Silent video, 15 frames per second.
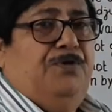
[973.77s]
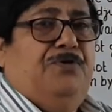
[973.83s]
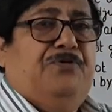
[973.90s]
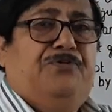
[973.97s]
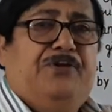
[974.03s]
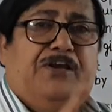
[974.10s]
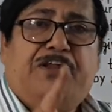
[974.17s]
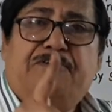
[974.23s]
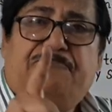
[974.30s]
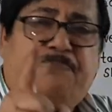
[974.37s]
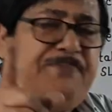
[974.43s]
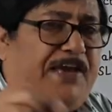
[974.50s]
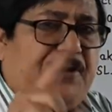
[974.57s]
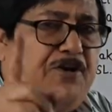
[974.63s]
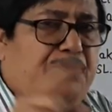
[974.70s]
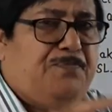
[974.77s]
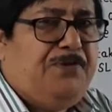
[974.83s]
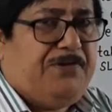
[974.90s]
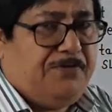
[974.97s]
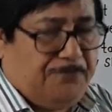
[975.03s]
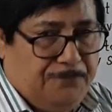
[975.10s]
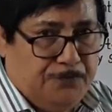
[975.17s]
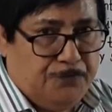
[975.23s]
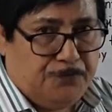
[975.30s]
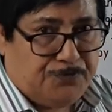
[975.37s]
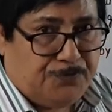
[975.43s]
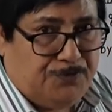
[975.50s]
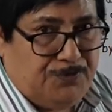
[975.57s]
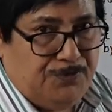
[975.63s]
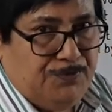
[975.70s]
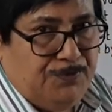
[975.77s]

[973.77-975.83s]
relief cannot be refused